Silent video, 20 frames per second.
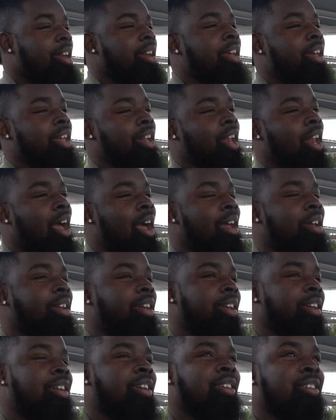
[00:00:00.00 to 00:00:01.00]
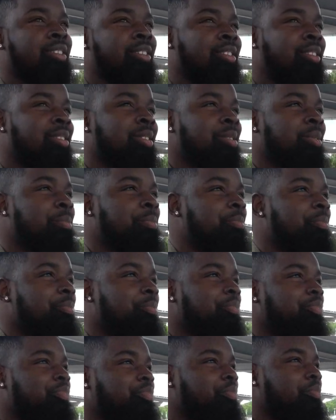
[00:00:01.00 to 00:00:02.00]
didn't like is
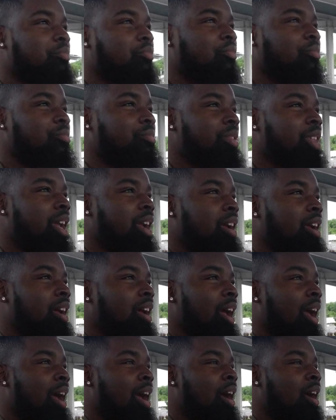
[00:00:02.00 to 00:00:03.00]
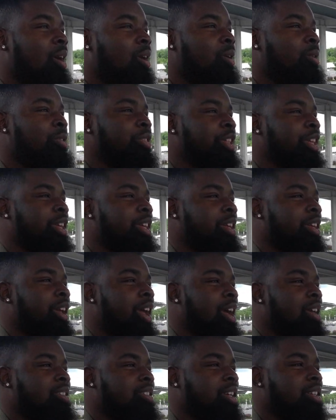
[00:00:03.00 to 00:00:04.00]
how the
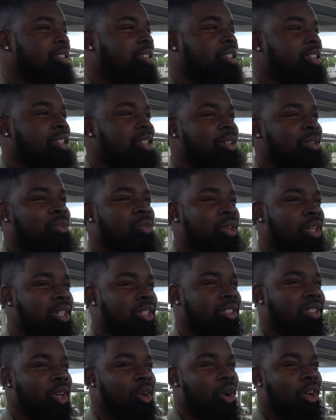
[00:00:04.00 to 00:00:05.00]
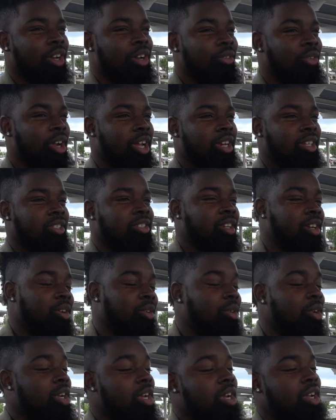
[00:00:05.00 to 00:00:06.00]
SXT was so underrated. So,
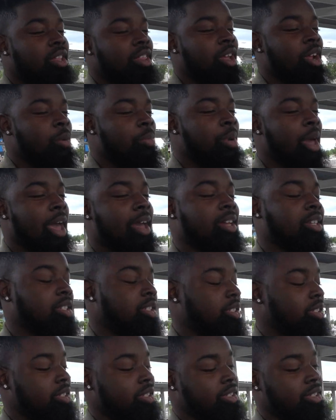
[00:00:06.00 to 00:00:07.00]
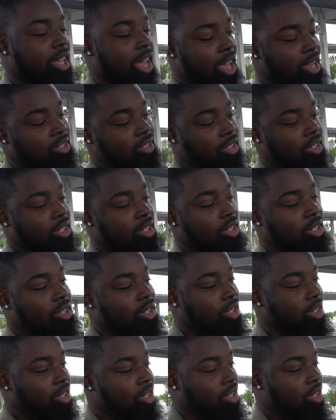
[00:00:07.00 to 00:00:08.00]
there are packages: SE,
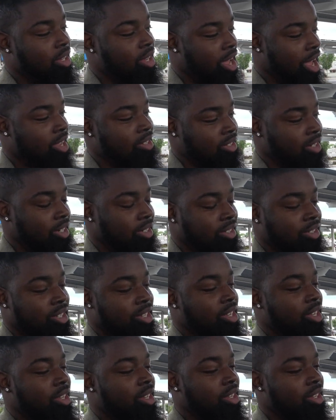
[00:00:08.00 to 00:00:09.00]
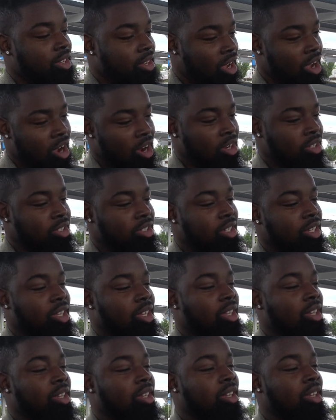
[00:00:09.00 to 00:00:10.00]
SXT, RT,
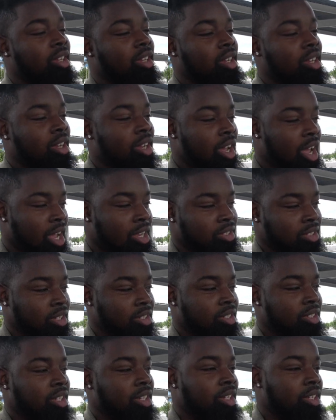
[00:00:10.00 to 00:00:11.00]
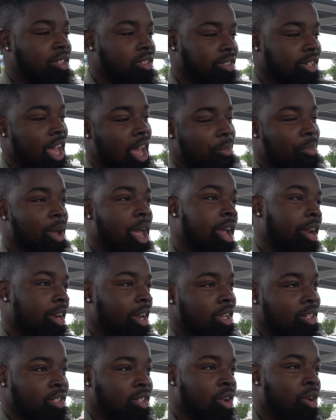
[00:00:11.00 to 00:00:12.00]
SRT, Scat Pack,
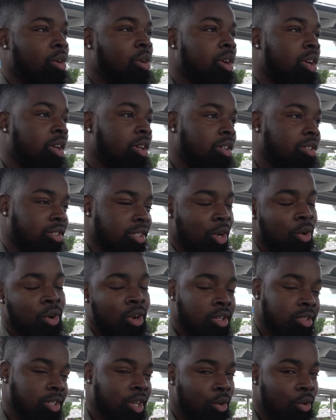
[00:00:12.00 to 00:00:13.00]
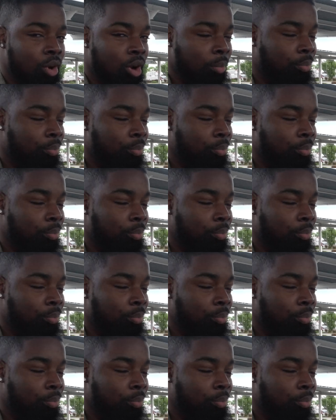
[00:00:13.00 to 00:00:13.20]
Daytona, so on and so on.